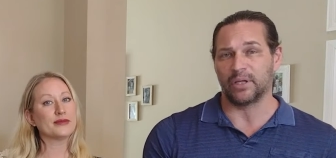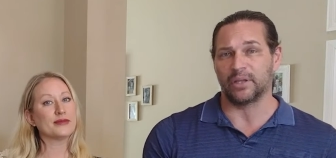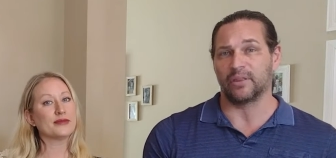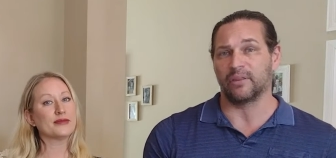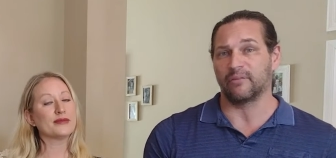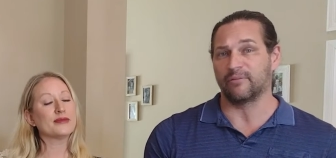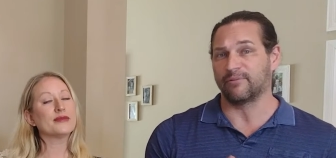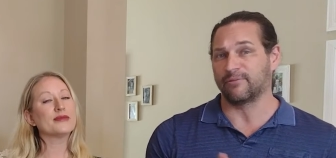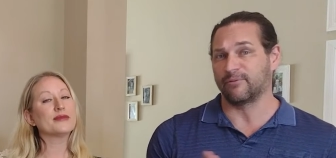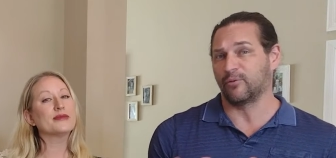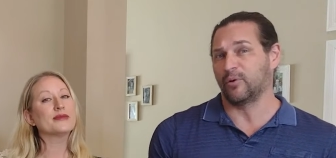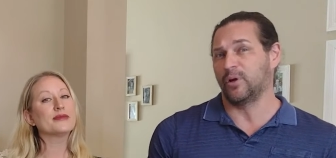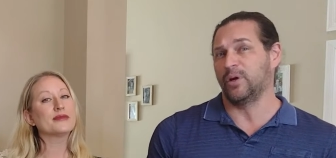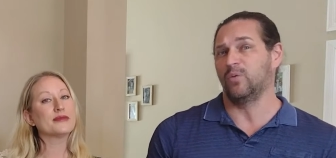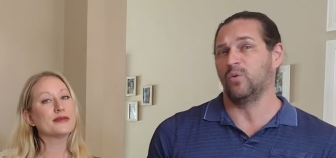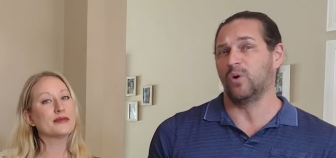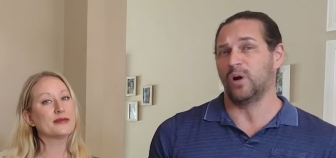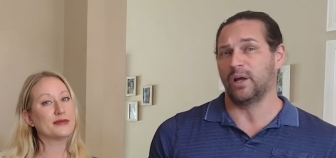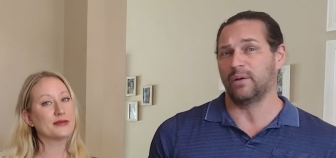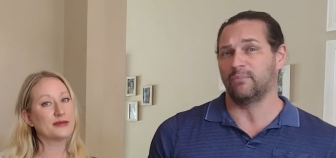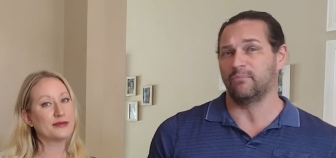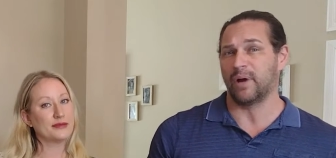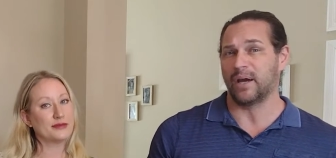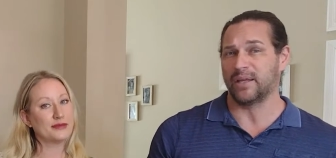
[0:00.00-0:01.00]
Speaker 1: but the free
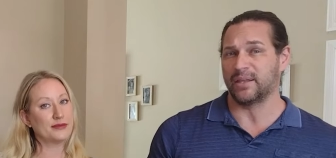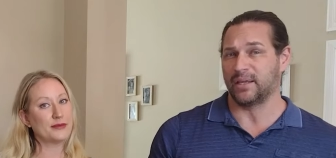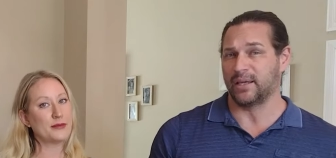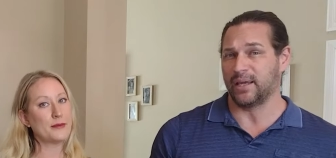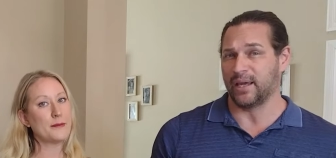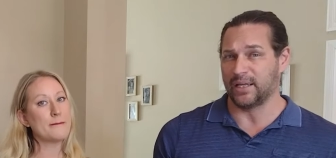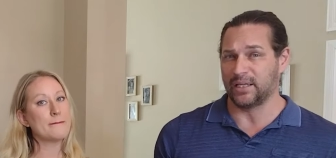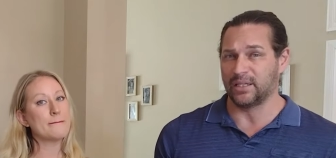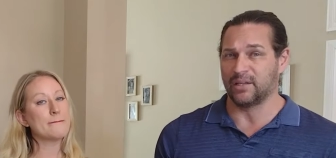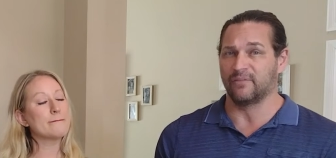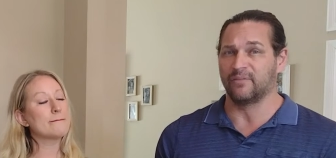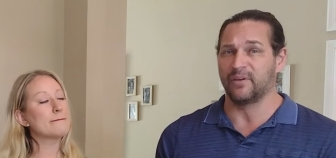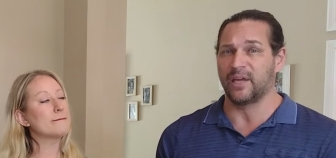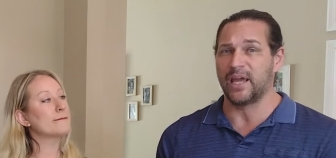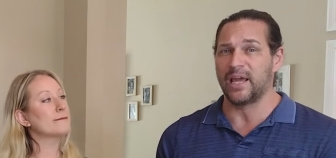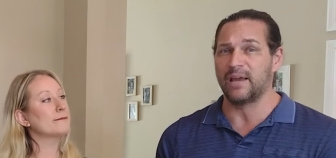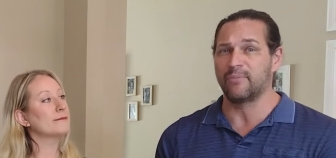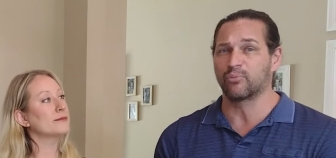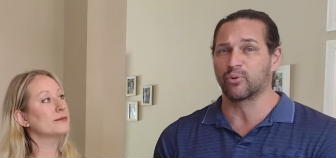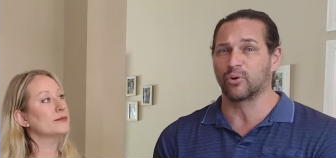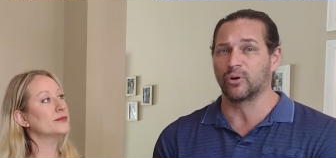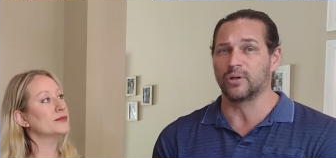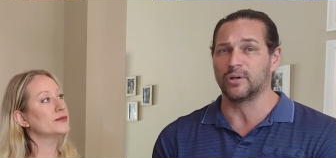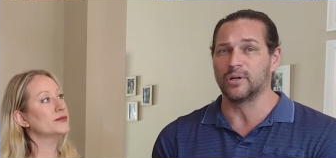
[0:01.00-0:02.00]
one by the end of
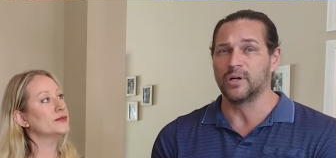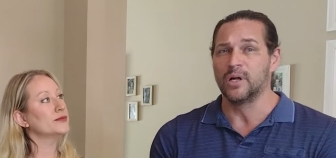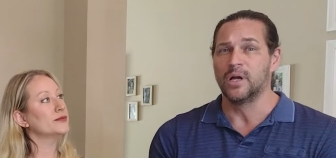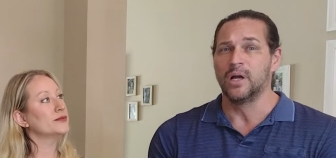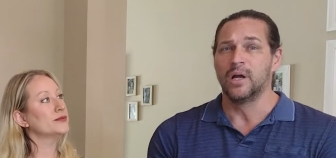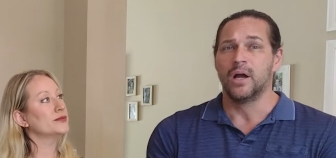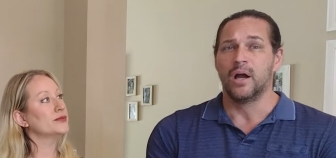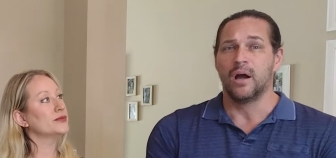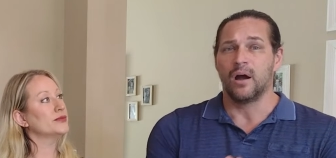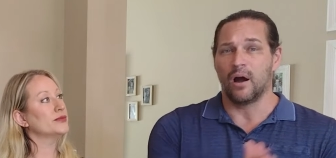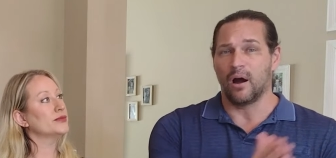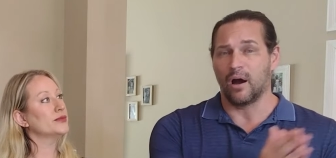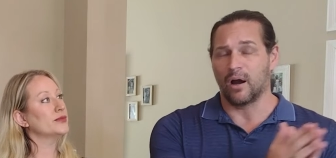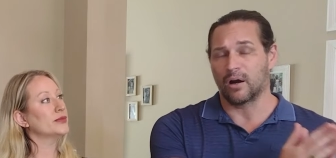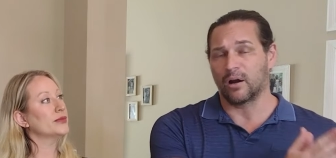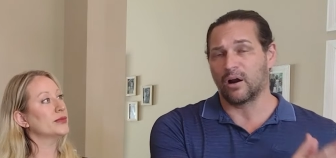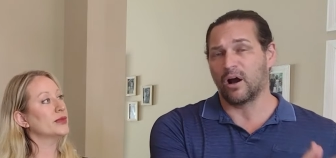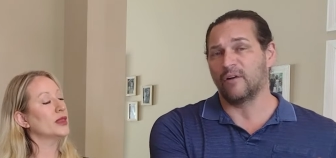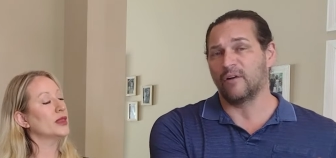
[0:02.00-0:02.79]
April, our